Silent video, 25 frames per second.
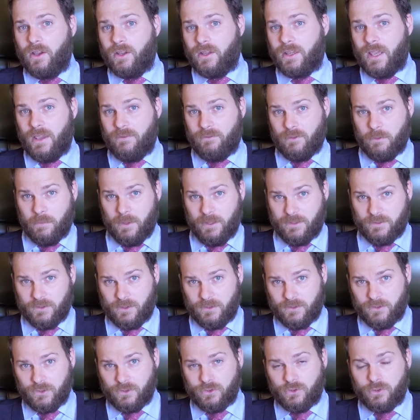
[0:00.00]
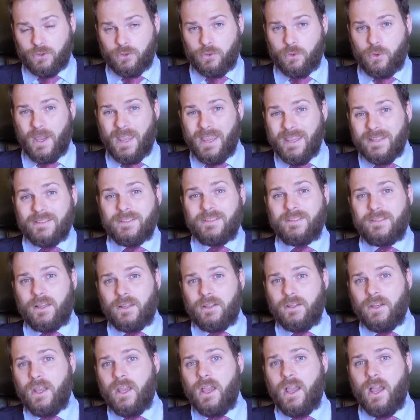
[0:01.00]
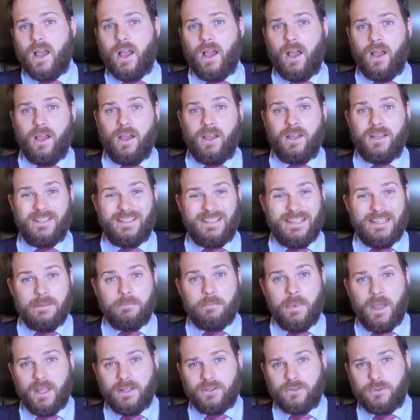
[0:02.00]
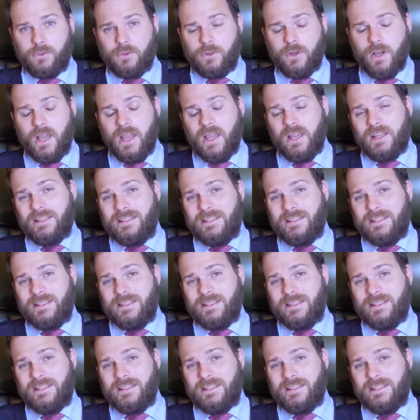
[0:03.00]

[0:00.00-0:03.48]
gave the business to his son Gilberto.